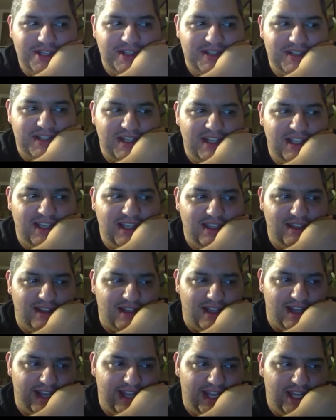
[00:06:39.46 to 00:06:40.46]
to see
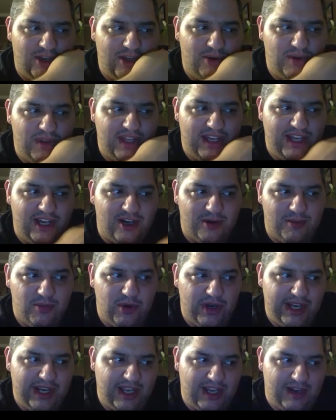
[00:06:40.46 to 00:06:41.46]
like who they all
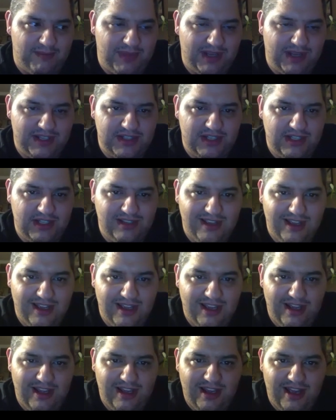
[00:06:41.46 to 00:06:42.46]
bring in because
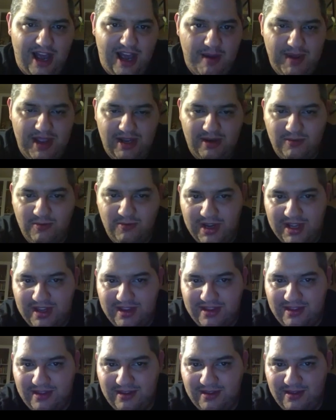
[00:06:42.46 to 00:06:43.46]
I mean with
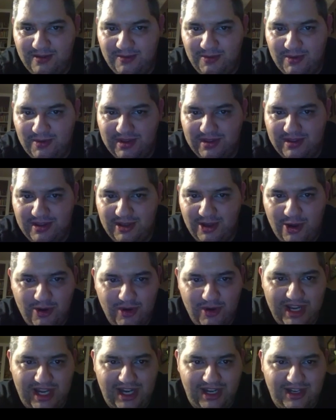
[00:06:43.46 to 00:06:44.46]

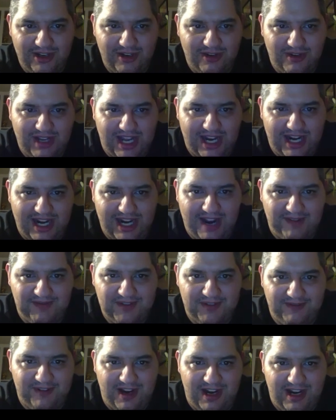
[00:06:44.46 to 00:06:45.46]
Hogan you kind of have
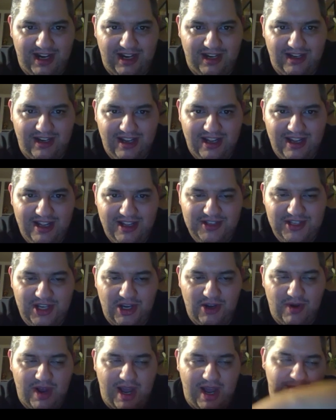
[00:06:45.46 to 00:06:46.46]
to find.
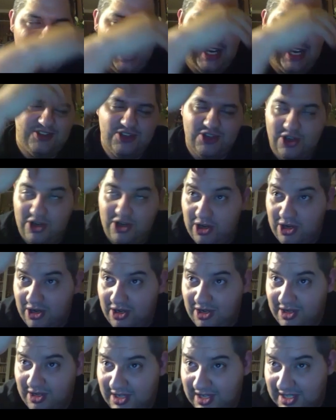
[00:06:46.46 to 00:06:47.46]
So I'm not
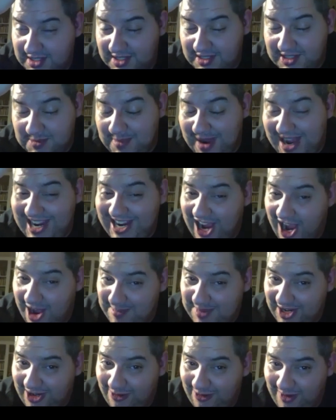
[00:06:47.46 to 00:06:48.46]
sure because it's a
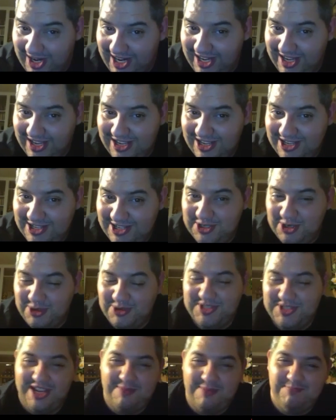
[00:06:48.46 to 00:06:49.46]
biopic, right? So
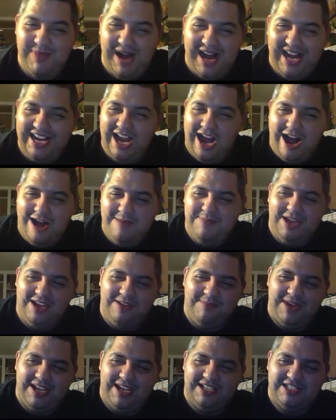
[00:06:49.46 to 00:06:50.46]
is it a
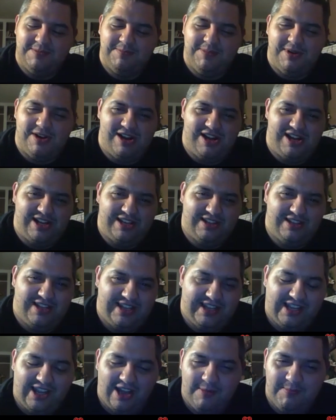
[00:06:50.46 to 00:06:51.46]
biopic based upon
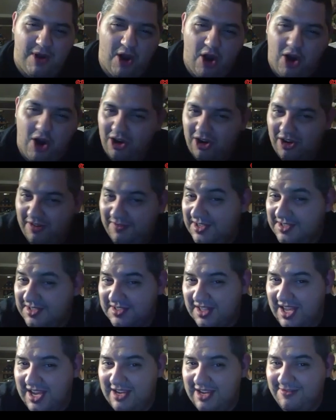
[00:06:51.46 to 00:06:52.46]
like a part of his
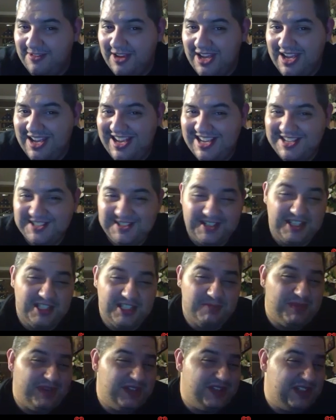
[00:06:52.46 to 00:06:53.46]
life? Is it
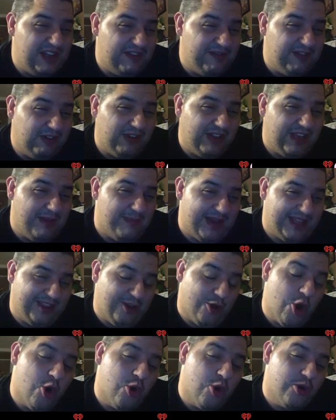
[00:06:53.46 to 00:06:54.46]
specifically about the
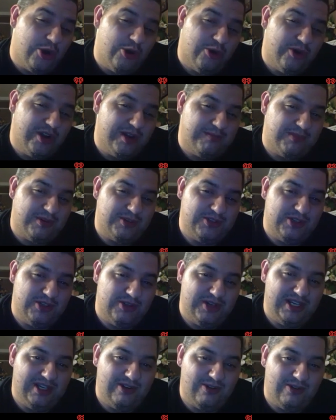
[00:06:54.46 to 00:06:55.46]
Hulk Hogan
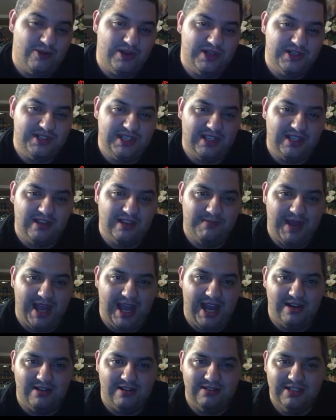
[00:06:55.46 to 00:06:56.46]
persona, or is it
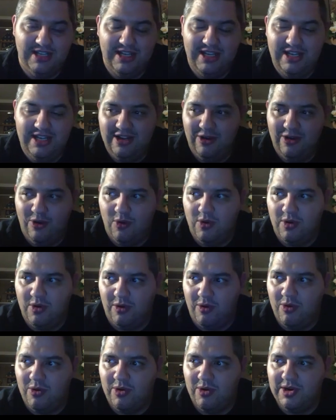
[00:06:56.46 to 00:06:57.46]
about
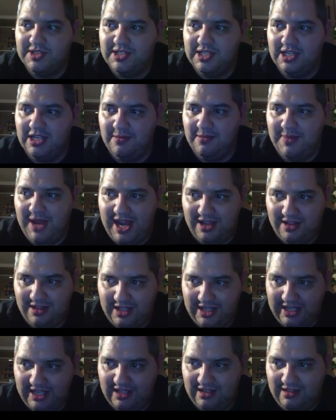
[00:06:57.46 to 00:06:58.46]
or is it about
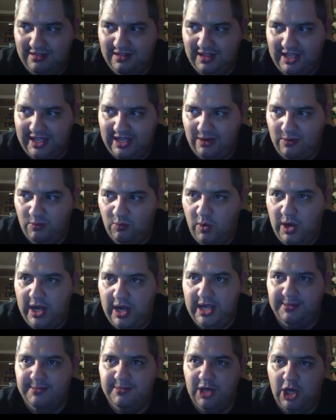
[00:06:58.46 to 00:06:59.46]
like
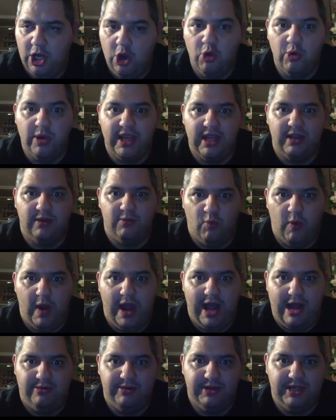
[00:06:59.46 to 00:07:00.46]
what Hogan
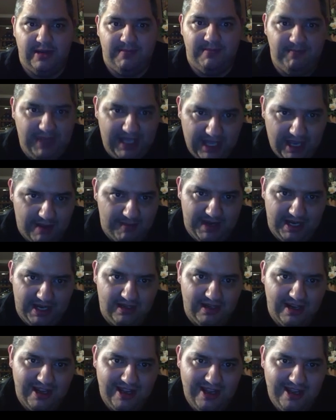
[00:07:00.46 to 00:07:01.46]
wound up becoming?
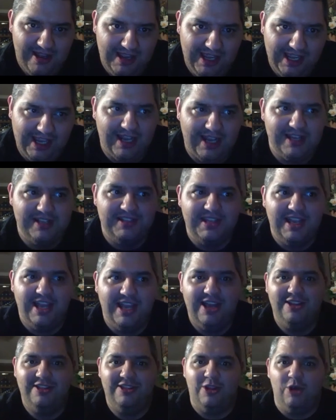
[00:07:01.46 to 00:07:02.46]
Because
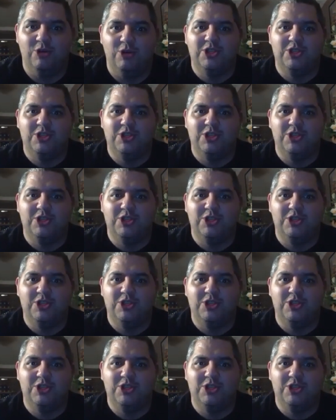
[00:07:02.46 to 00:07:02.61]
those